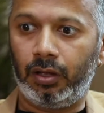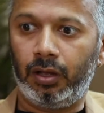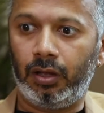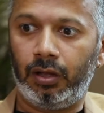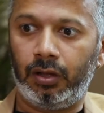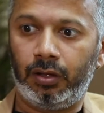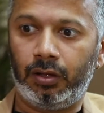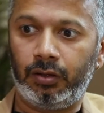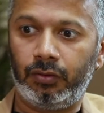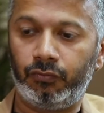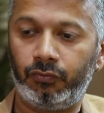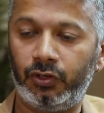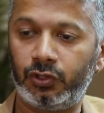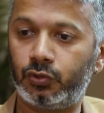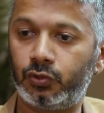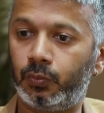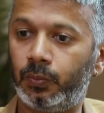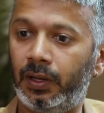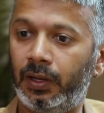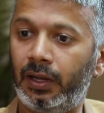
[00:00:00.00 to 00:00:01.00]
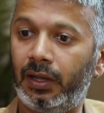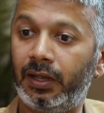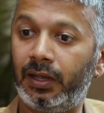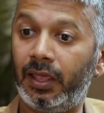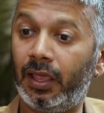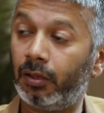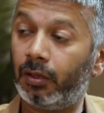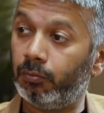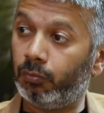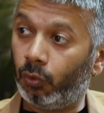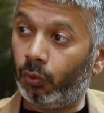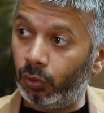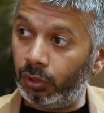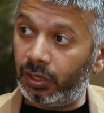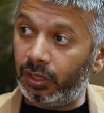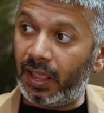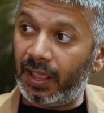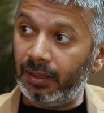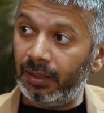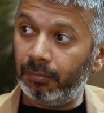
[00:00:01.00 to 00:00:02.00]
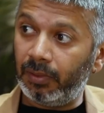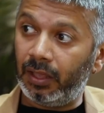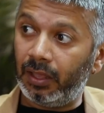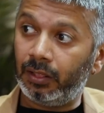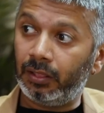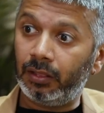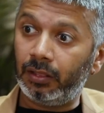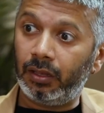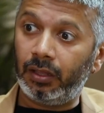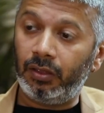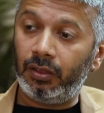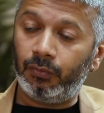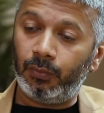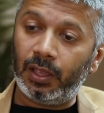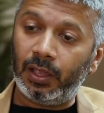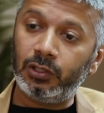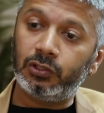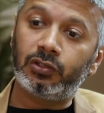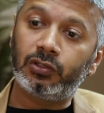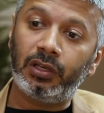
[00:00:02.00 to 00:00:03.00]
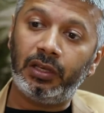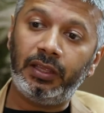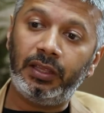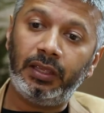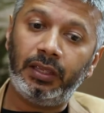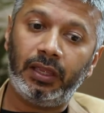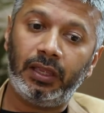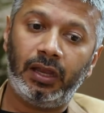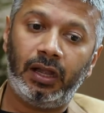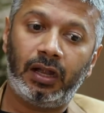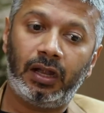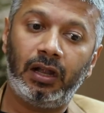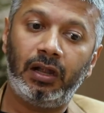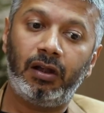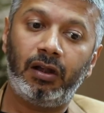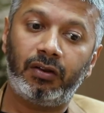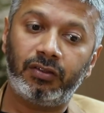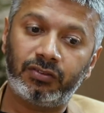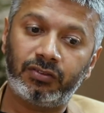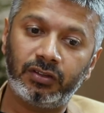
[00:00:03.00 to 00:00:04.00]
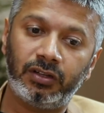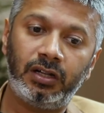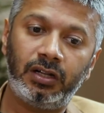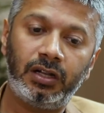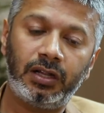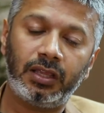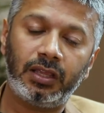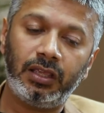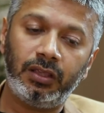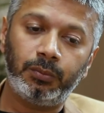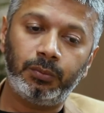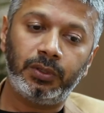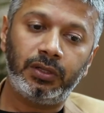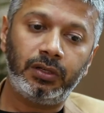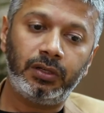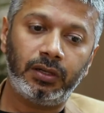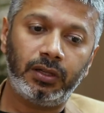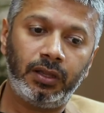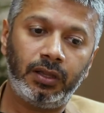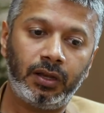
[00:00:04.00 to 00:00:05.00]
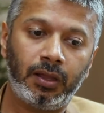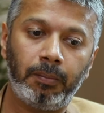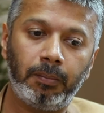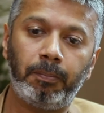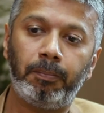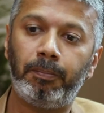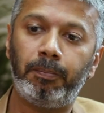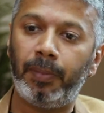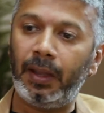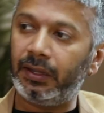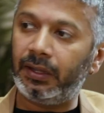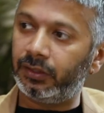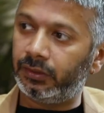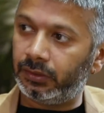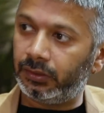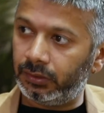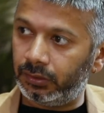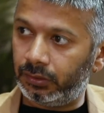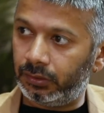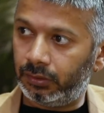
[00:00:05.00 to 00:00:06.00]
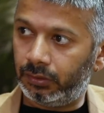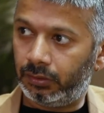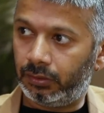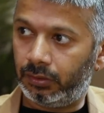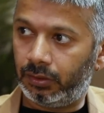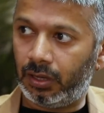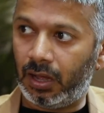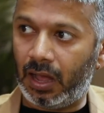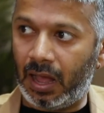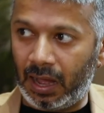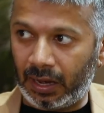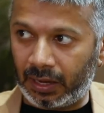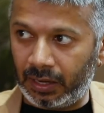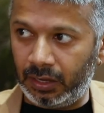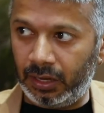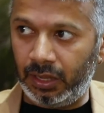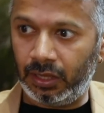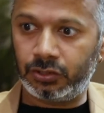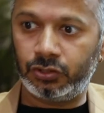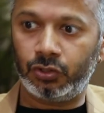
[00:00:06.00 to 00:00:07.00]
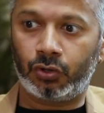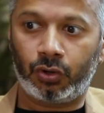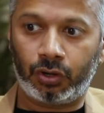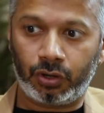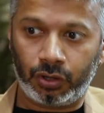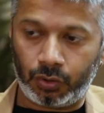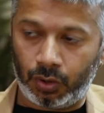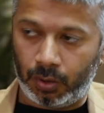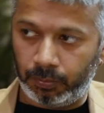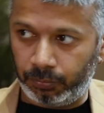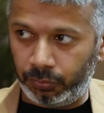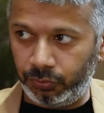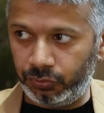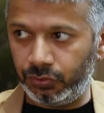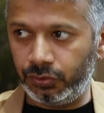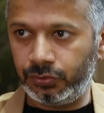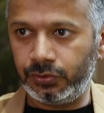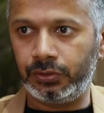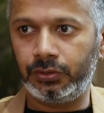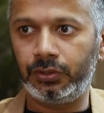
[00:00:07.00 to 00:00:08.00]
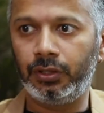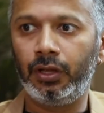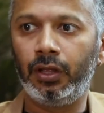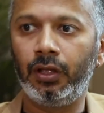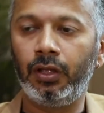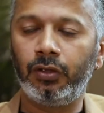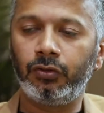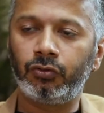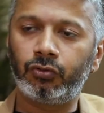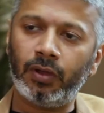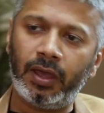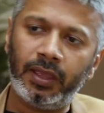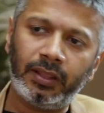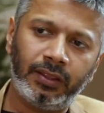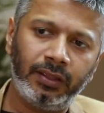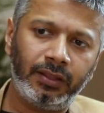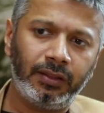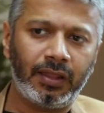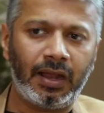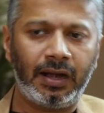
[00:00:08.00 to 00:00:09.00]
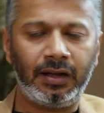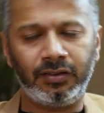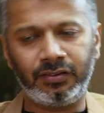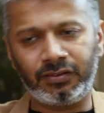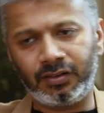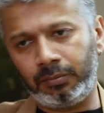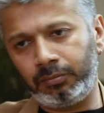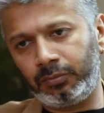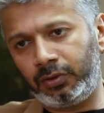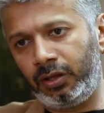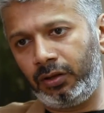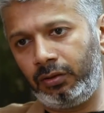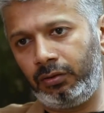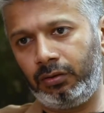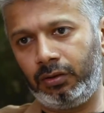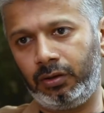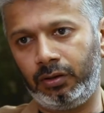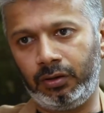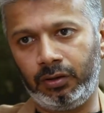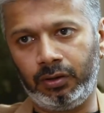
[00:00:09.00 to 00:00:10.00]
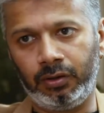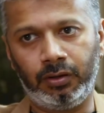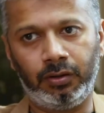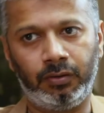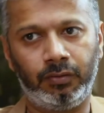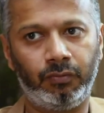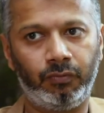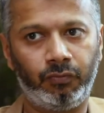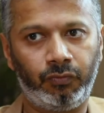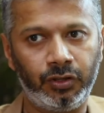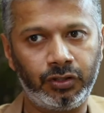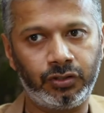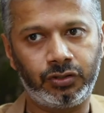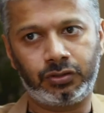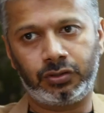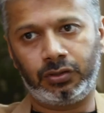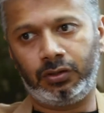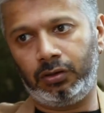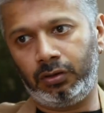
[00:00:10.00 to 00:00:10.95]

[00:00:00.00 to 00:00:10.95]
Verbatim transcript: uh, which will take more time and eventually it will result even in a better hmm. architecture or a composition so i think that is something uh, which